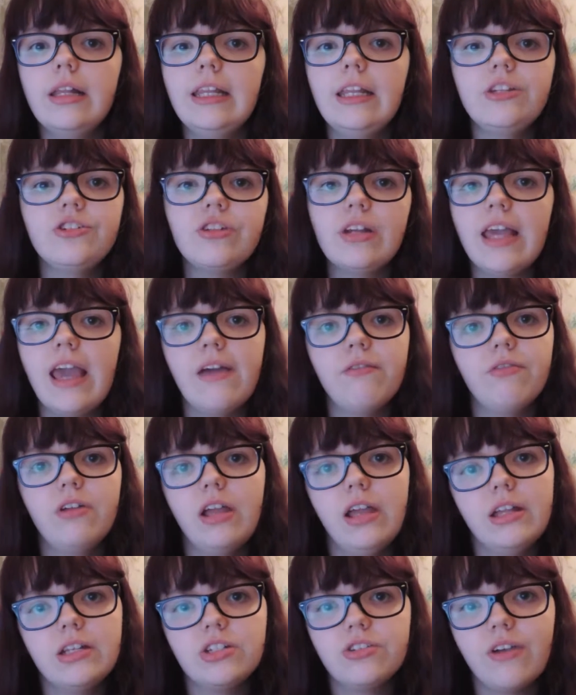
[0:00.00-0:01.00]
Literally
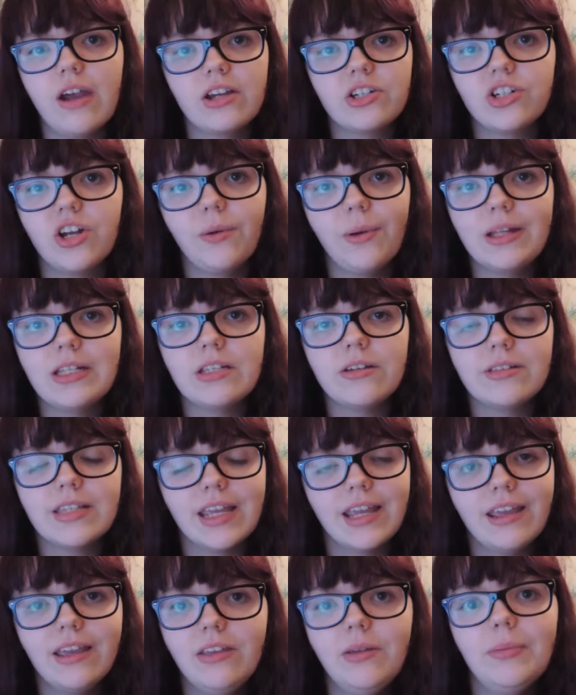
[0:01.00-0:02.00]
every interaction I went to, I was
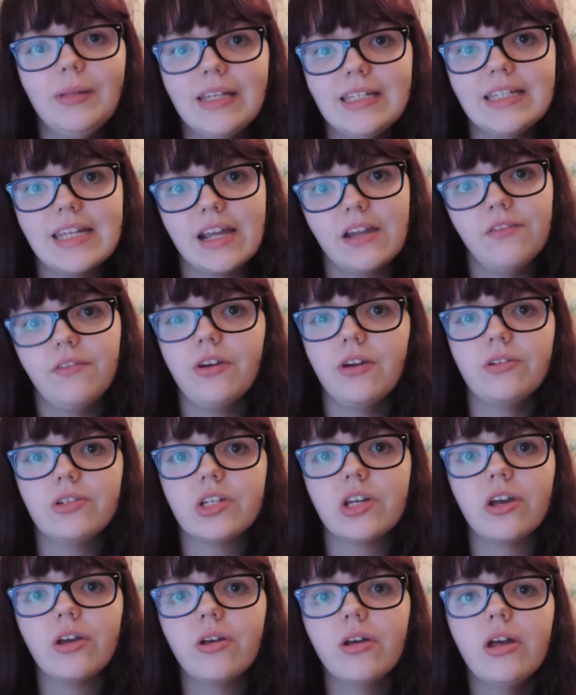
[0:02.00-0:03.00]
like, can you please take a
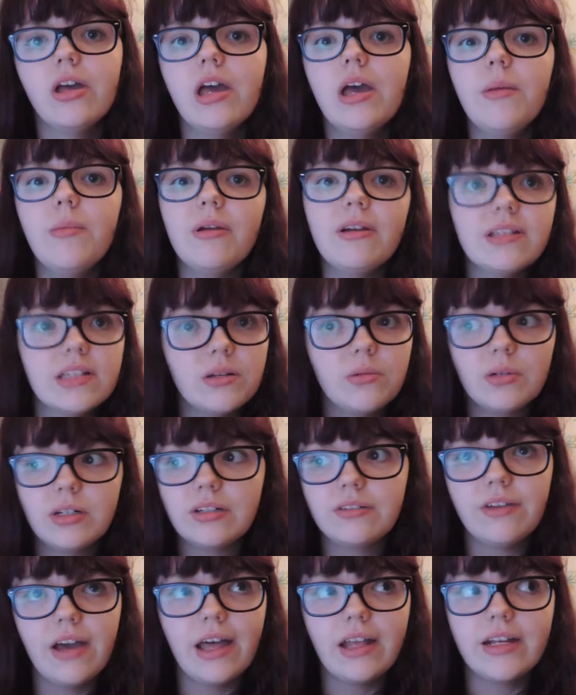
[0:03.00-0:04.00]
photo? Because I
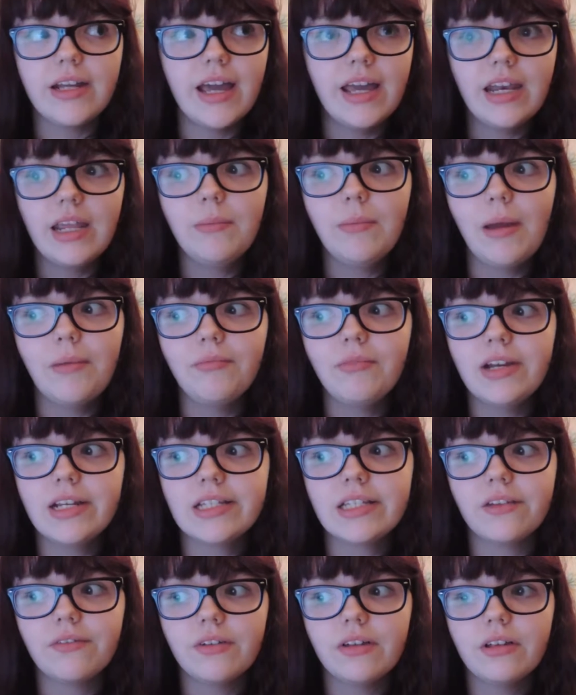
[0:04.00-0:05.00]
wouldn't have had any
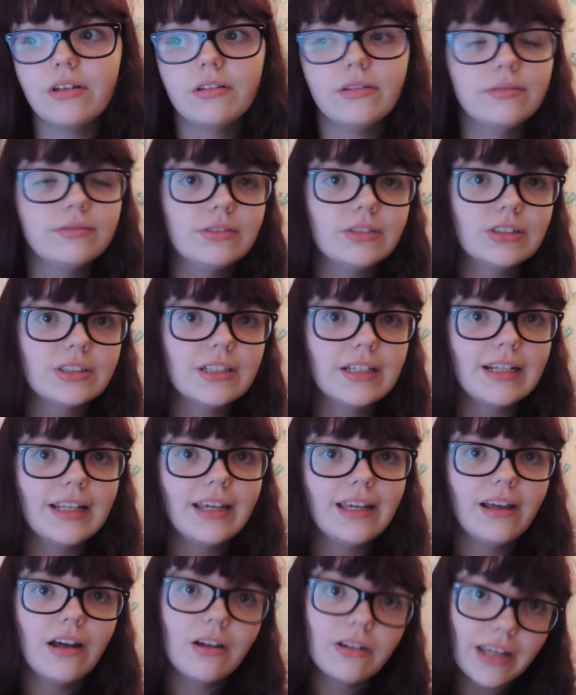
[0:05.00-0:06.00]
memories of it,
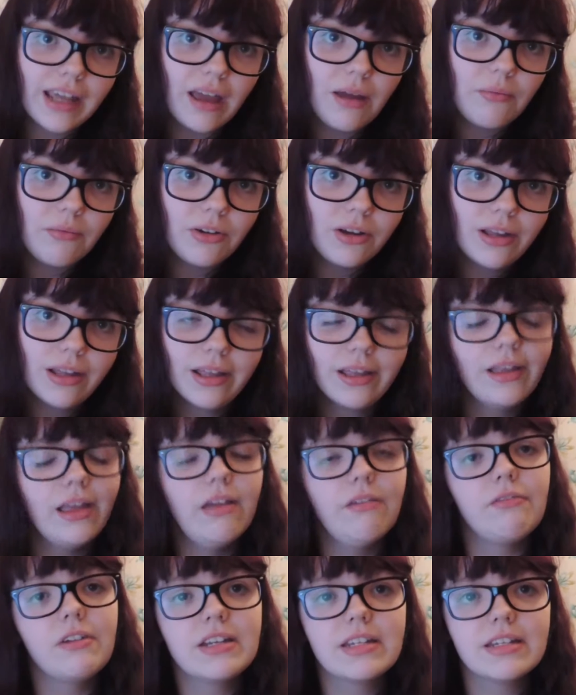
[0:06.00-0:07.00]
unfortunately, on camera
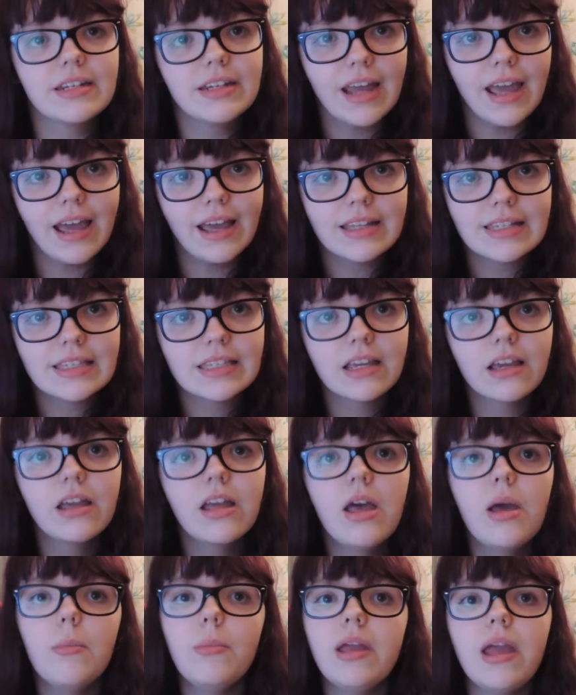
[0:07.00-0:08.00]
if I didn't ask.
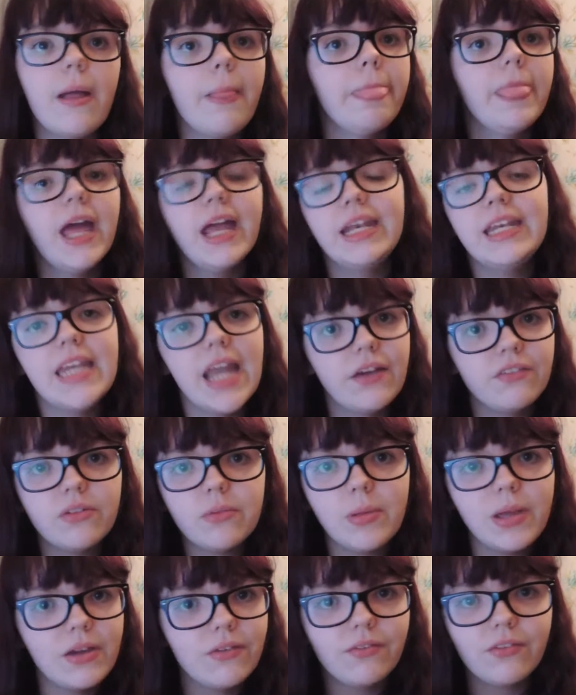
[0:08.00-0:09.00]
But yeah, never
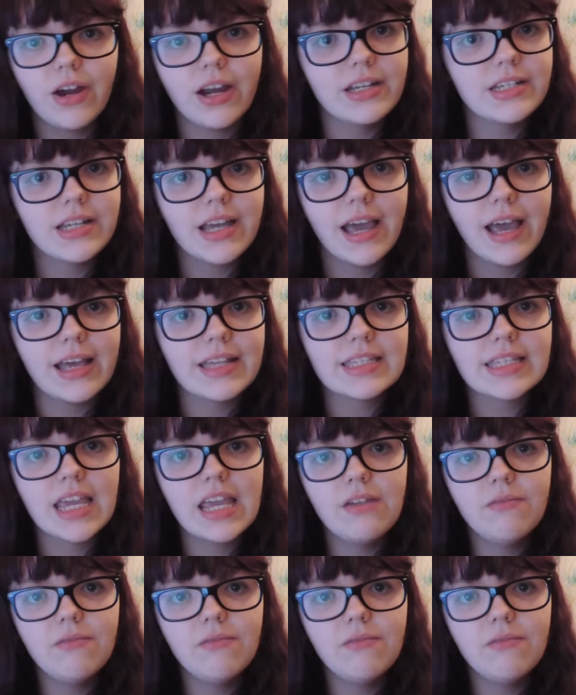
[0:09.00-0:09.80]
be afraid to ask.